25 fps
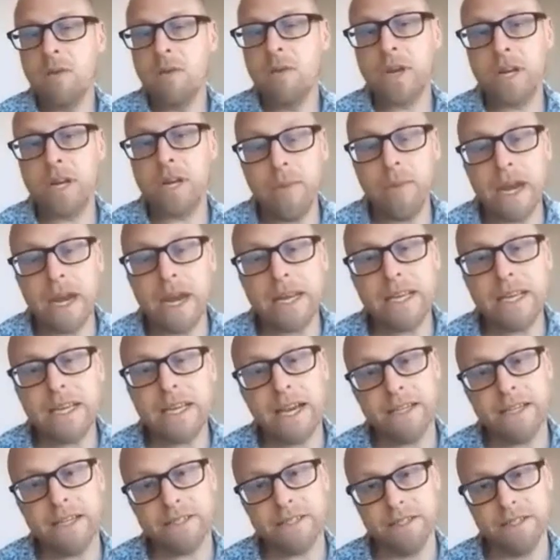But in many
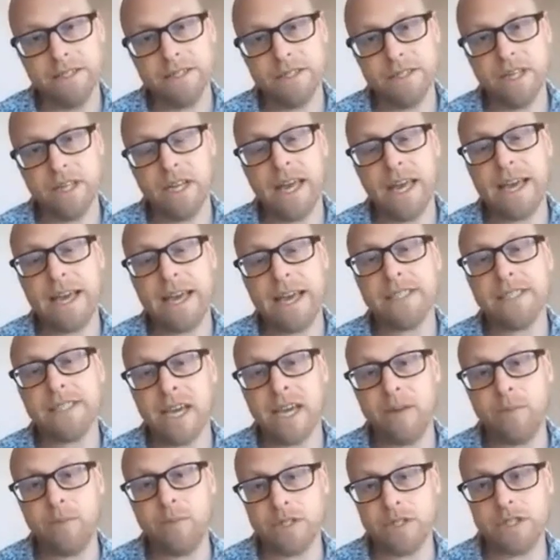cases, the
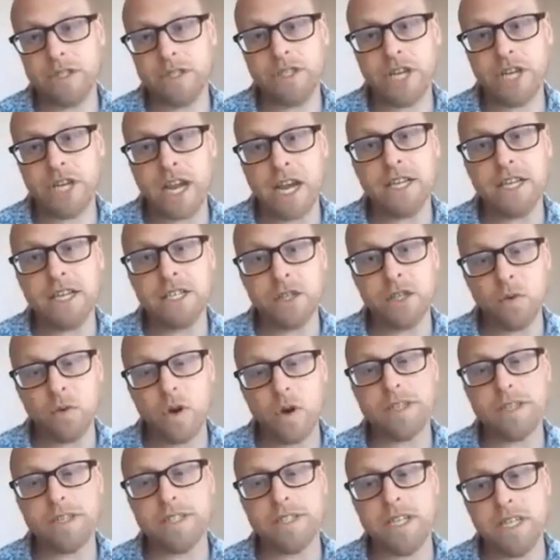landscape has changed
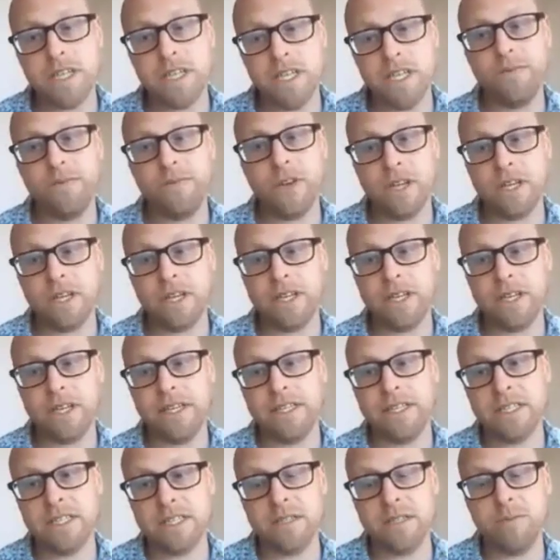quite significantly
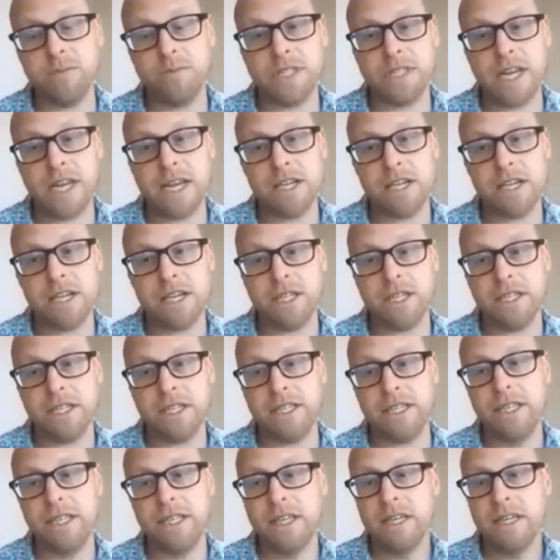and substantially.